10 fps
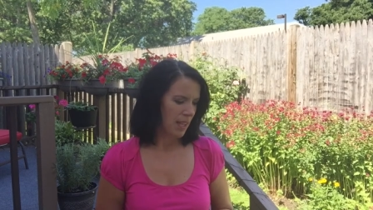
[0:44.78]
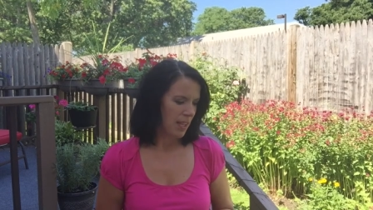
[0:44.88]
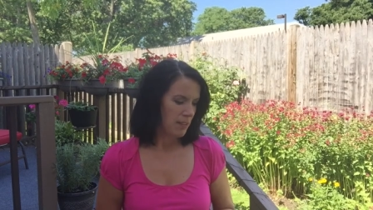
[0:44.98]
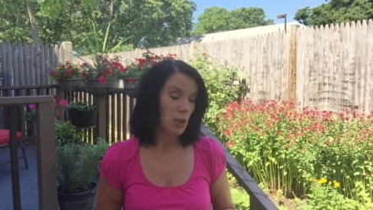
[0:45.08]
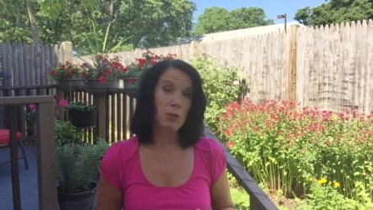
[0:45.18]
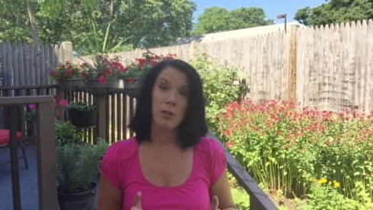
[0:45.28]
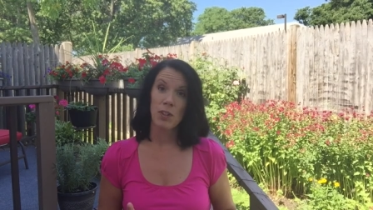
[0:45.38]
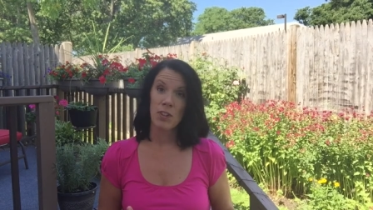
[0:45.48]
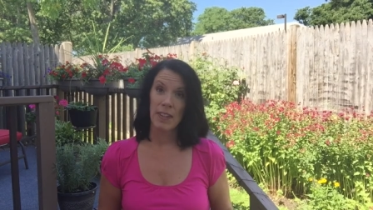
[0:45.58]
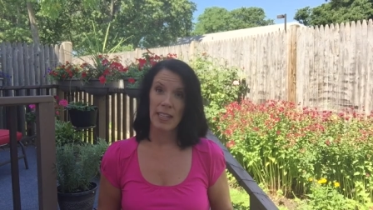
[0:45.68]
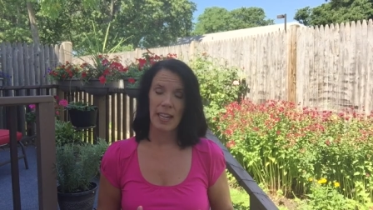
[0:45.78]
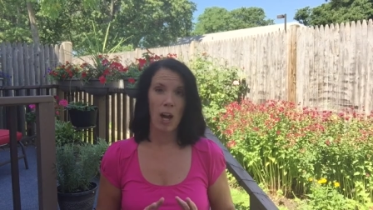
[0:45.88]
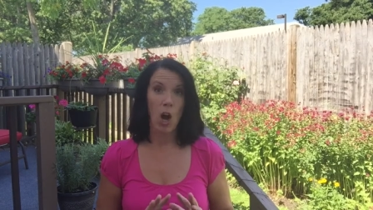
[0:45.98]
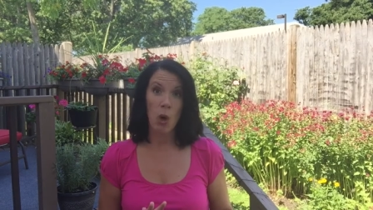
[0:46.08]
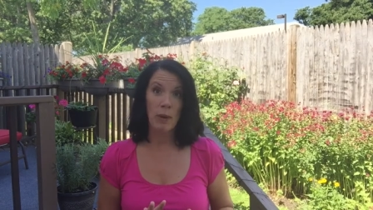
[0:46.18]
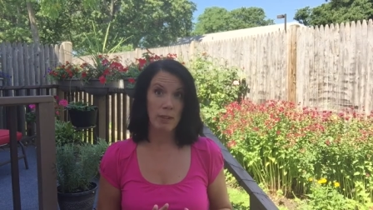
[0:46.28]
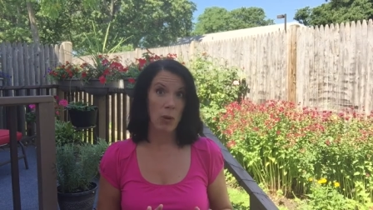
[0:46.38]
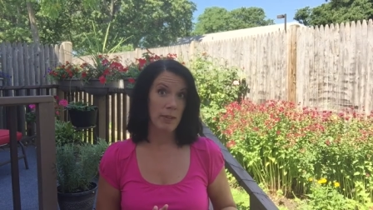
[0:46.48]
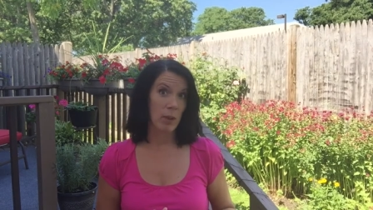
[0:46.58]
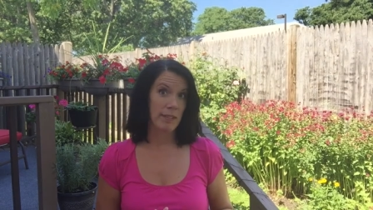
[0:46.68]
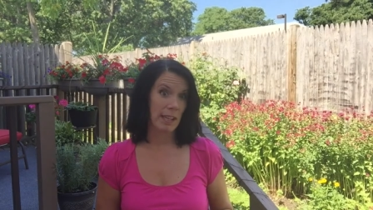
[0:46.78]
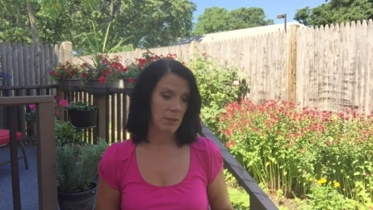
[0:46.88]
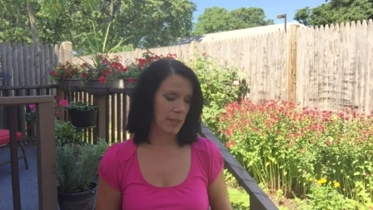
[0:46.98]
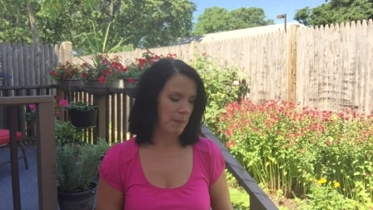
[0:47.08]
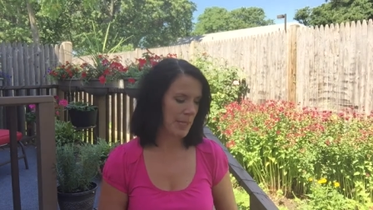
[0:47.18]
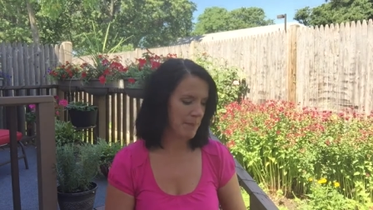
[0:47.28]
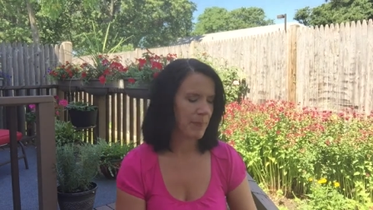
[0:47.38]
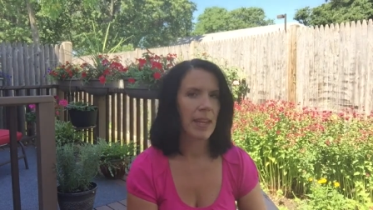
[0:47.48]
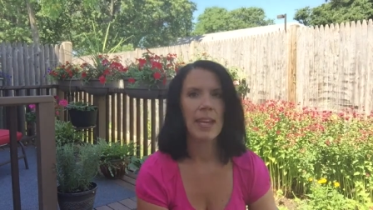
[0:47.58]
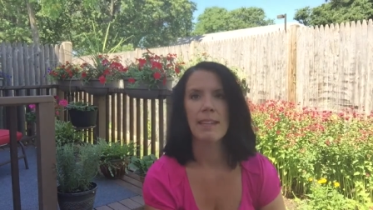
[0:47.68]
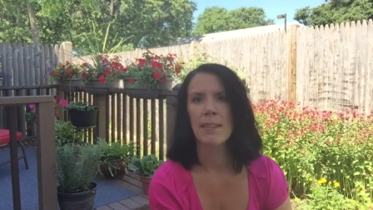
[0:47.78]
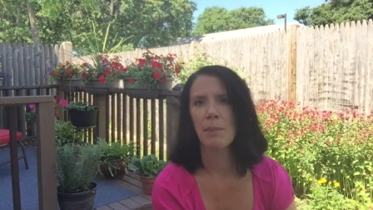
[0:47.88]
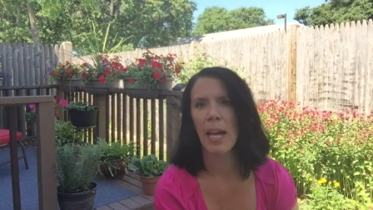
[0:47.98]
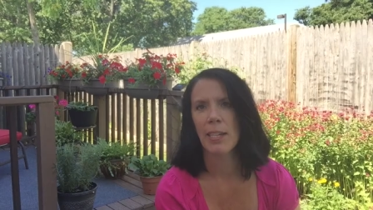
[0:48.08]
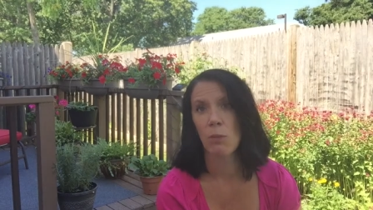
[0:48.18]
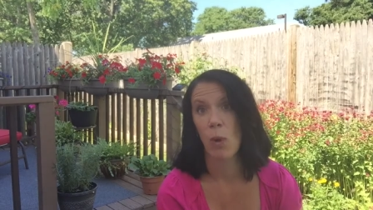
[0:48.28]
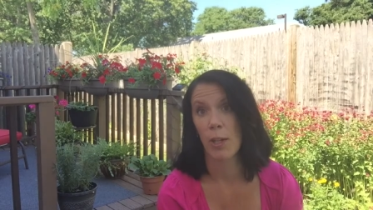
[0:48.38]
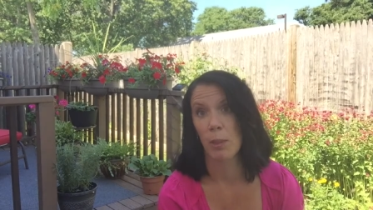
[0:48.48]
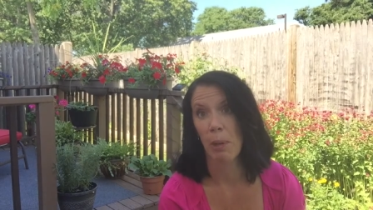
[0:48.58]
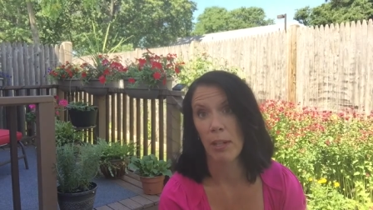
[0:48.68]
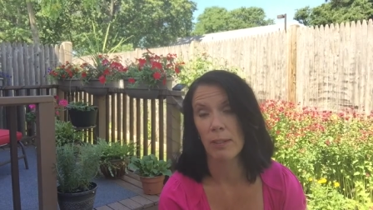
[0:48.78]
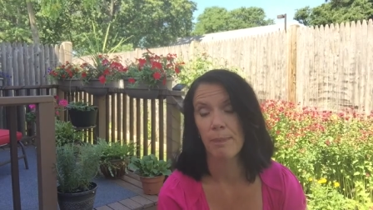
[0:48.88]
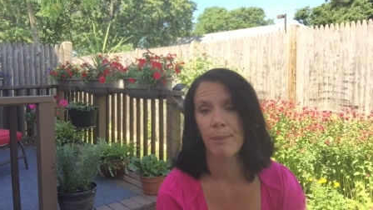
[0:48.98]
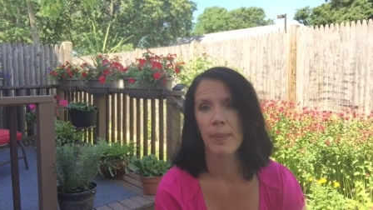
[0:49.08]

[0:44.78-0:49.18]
So first thing I always have with me is some kind of water bottle.